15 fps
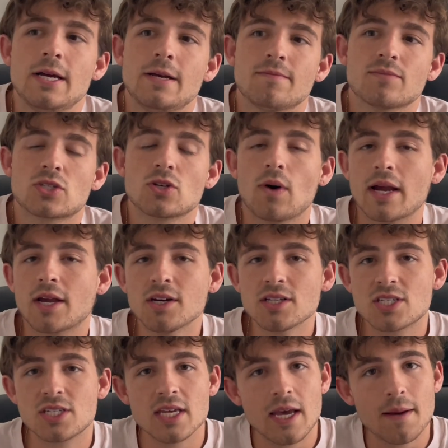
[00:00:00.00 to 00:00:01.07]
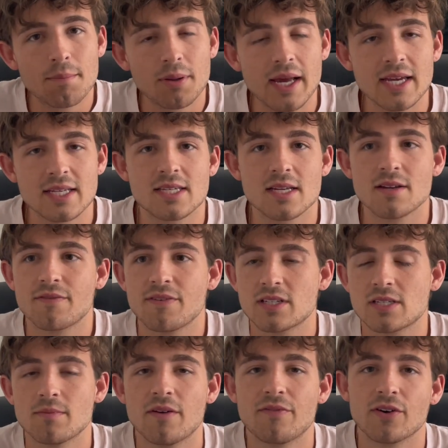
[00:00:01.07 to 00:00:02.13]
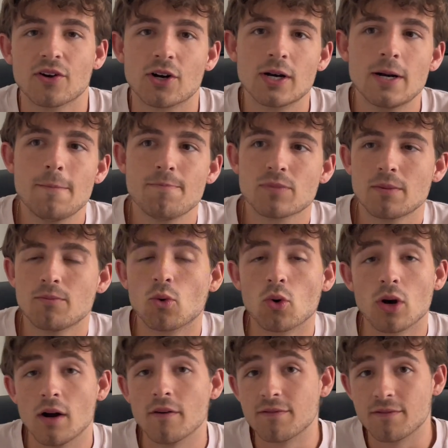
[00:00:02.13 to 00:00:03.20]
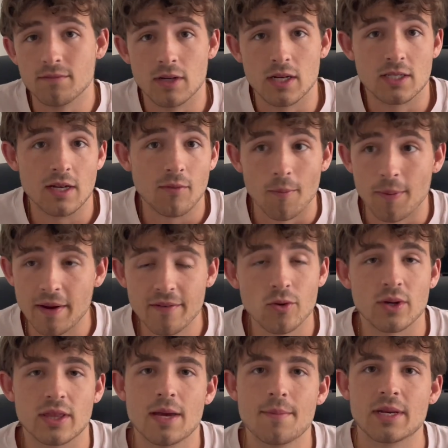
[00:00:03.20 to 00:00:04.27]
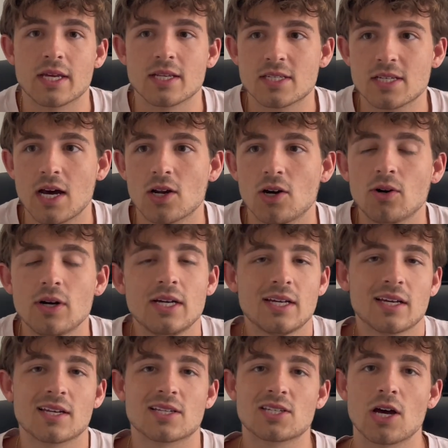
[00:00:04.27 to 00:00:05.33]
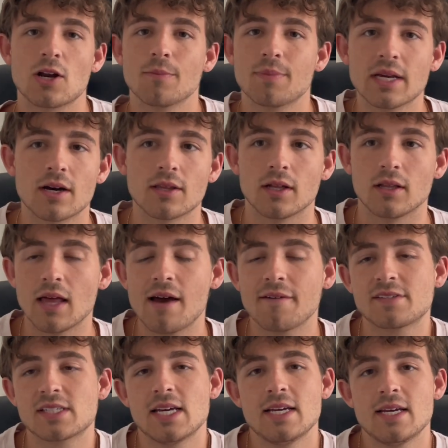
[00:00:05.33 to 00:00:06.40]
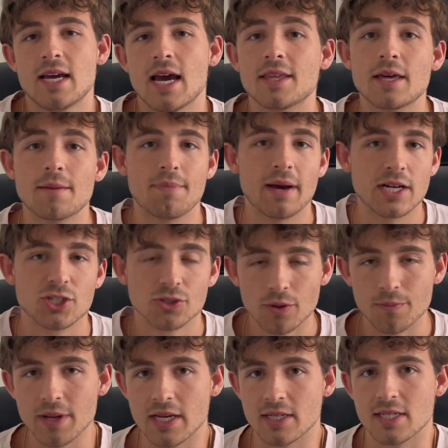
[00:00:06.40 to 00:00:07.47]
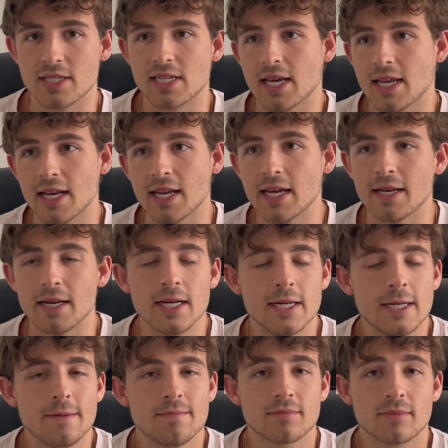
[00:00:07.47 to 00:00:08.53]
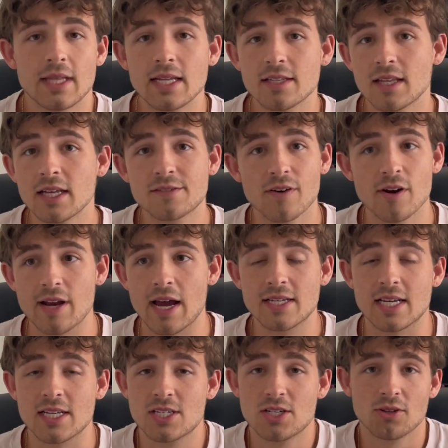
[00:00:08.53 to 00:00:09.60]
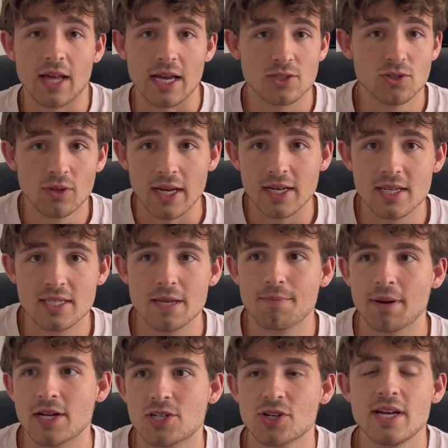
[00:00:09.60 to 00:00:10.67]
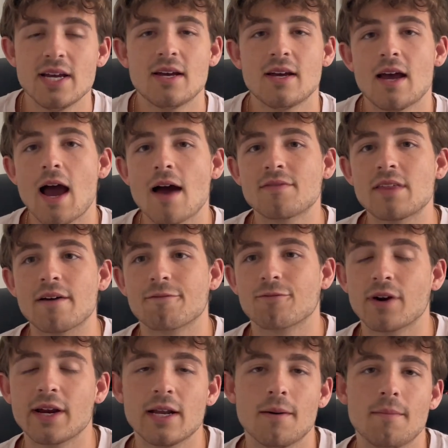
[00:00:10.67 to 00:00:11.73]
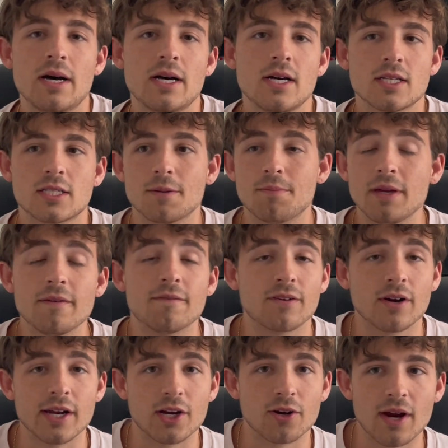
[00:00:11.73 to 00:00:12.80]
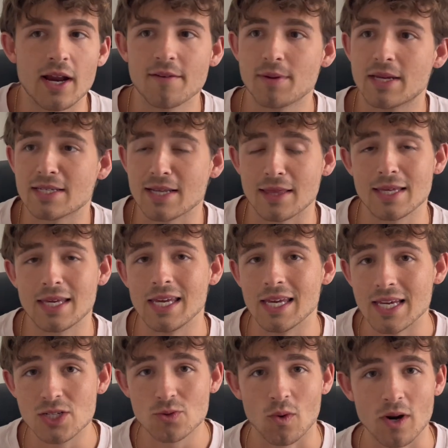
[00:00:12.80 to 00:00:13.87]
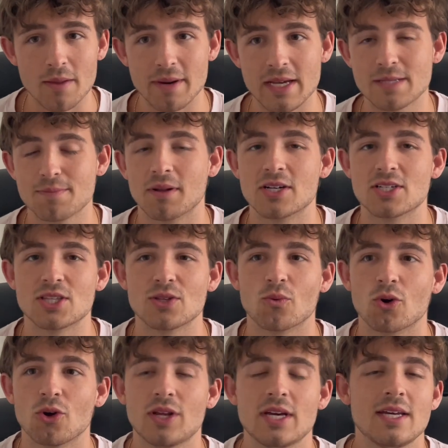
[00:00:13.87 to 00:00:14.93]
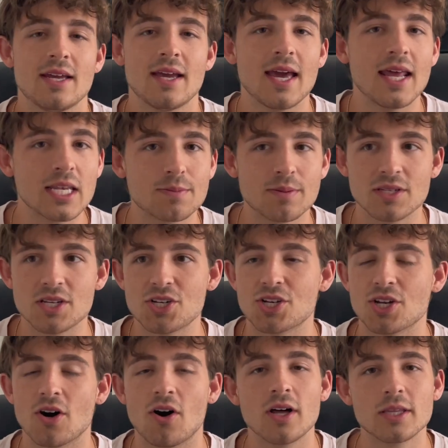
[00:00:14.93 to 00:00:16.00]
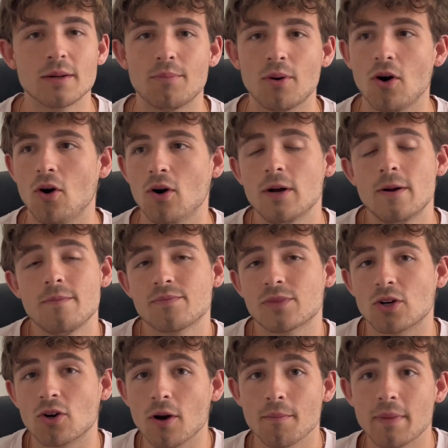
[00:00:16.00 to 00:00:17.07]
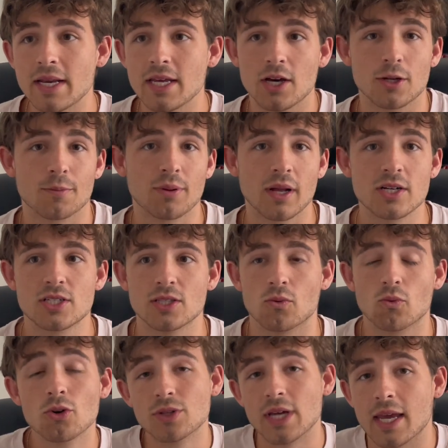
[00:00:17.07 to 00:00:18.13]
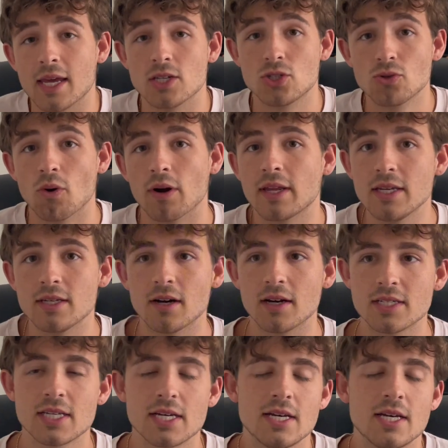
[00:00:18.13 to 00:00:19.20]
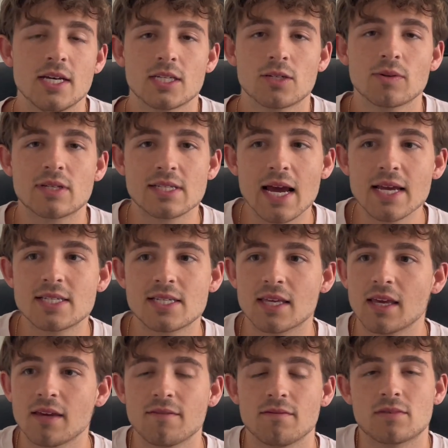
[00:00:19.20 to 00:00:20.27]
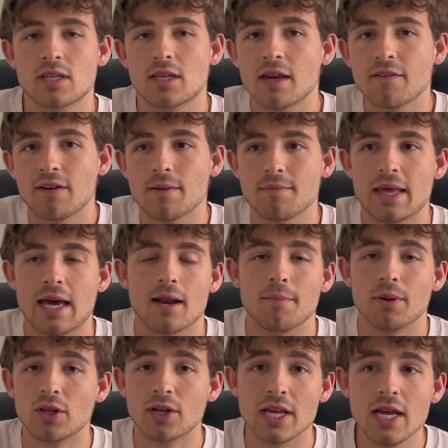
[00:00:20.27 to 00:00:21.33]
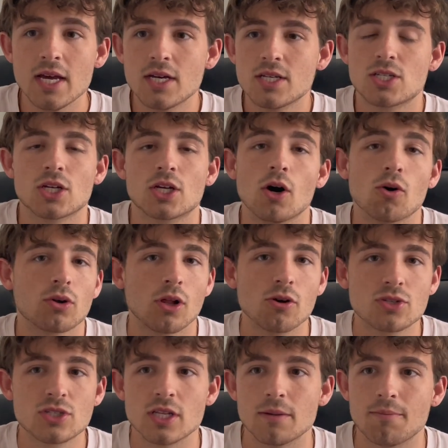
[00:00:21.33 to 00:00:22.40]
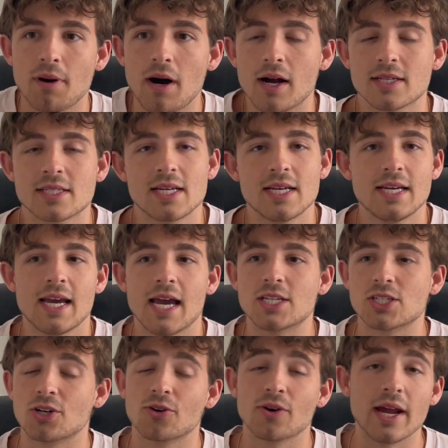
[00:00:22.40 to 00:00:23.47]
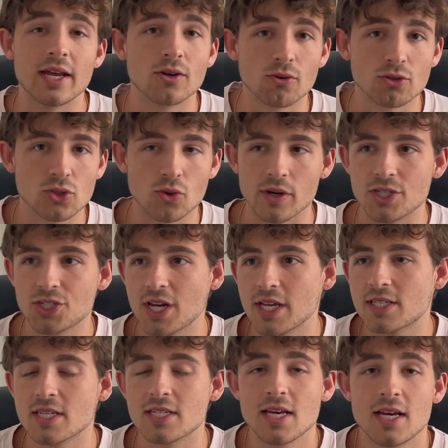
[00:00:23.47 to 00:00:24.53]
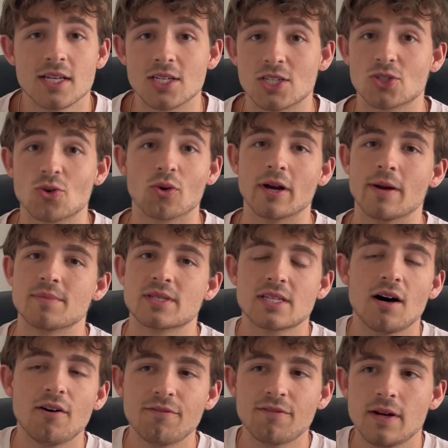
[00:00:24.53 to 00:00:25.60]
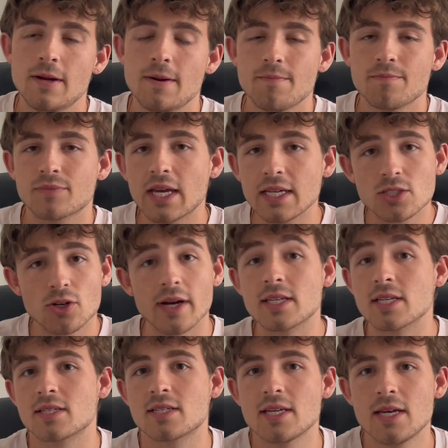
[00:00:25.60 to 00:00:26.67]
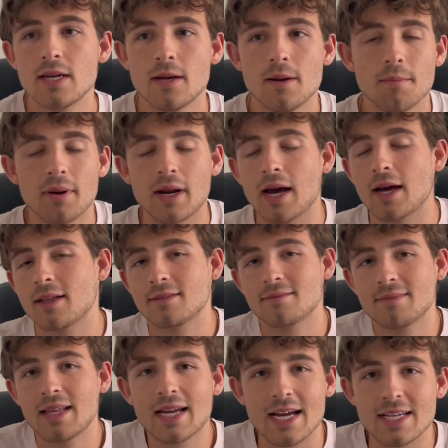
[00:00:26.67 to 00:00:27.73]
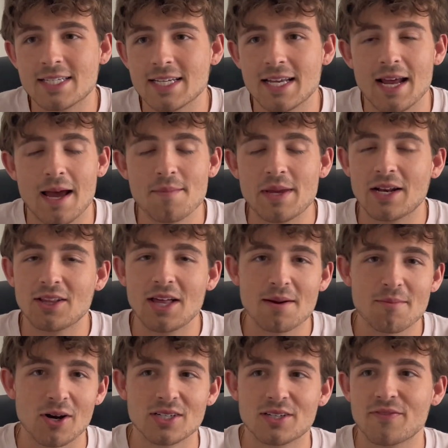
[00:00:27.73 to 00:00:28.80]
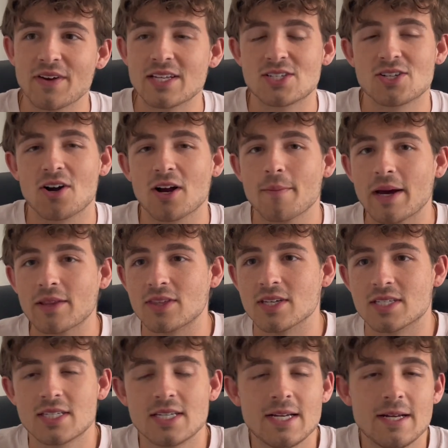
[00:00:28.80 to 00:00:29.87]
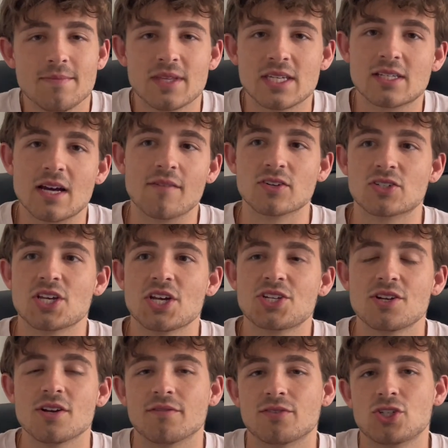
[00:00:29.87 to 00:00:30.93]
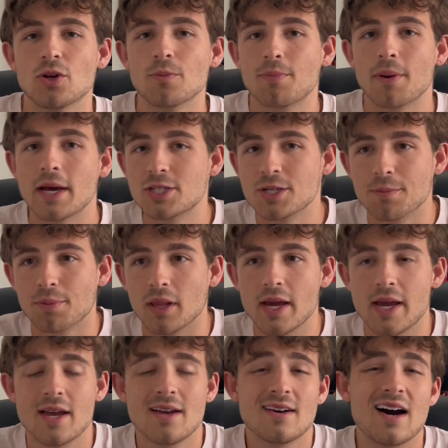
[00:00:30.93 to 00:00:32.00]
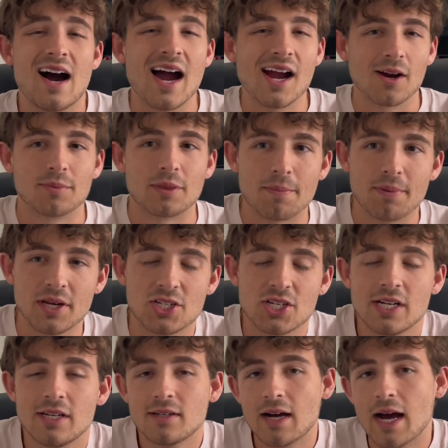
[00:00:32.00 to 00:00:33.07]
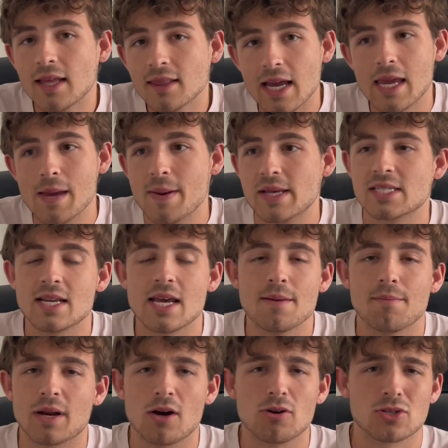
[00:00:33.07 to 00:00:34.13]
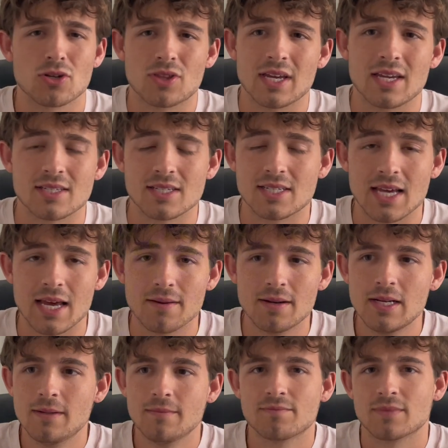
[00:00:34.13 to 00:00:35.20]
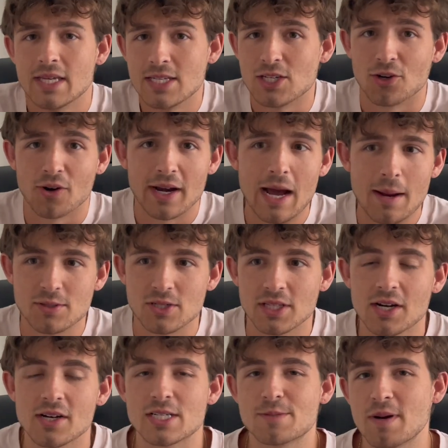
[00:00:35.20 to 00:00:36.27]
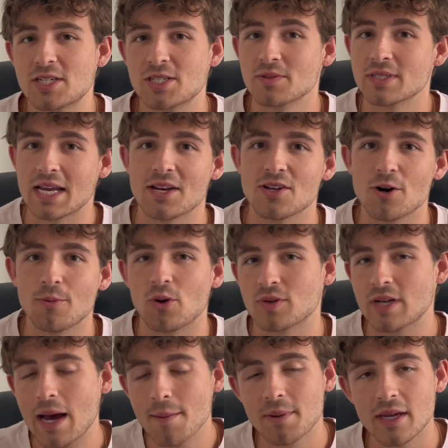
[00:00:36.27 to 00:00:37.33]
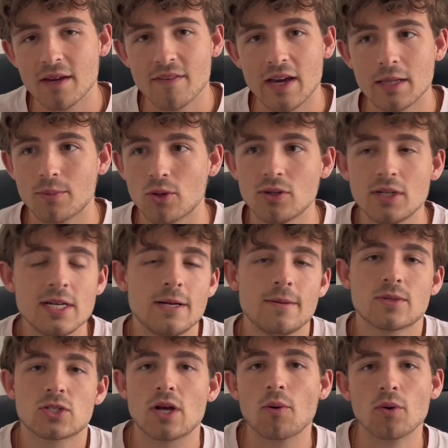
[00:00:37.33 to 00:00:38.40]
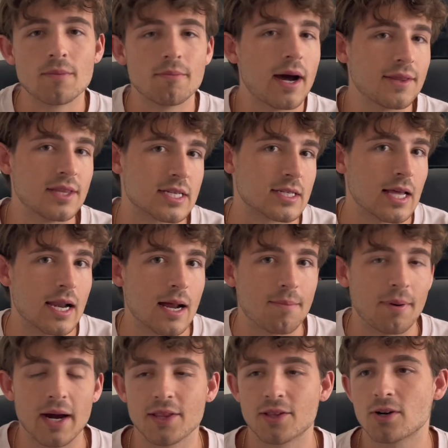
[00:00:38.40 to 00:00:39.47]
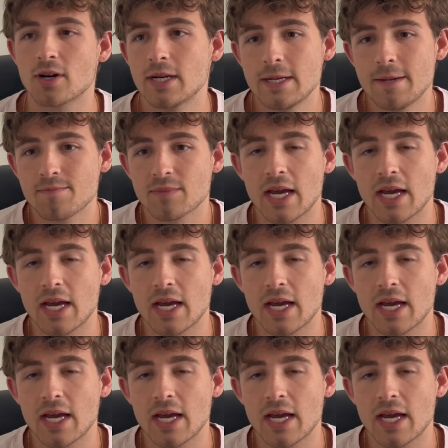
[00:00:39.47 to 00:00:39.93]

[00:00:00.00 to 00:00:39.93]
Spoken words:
So I could see him playing as a defensive midfielder, more of a double pivot with him and Casado being on the left, and then Pedri would be as a 10. And that's very nice. I still do like to see Pedri have that freedom to be very creative, because I think he is one of the best players in the world in his position on the ball. There aren't many other players in the world that can do what he does. So it's nice to give him that ability to go close to the box and to create goal-scoring chances, to score himself. That's great to see. But like I said, a lot of Barca fans talk about this conversation of should Pedri play higher up the pitch. I like him as an 8, but I also think as a 10, he's a great option there, especially with Dani Olmo not being available. So I wouldn't mind this lineup either. I